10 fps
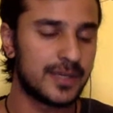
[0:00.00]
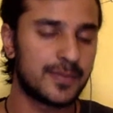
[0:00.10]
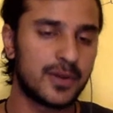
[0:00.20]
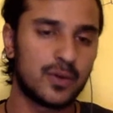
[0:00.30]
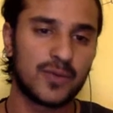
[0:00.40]

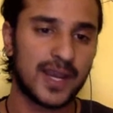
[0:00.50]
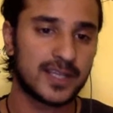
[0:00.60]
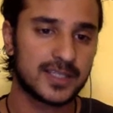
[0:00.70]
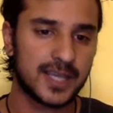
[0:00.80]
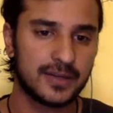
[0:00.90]
make my own
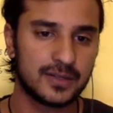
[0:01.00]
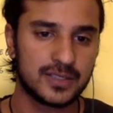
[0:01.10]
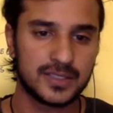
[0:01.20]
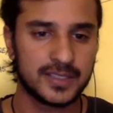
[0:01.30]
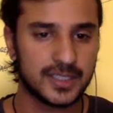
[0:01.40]
wax
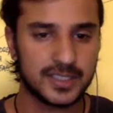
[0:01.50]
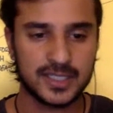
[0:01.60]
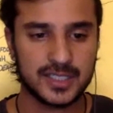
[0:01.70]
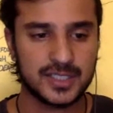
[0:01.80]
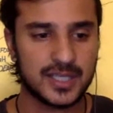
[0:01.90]
candles, just
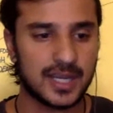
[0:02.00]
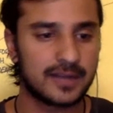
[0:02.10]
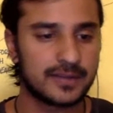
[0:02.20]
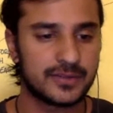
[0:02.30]
as a child,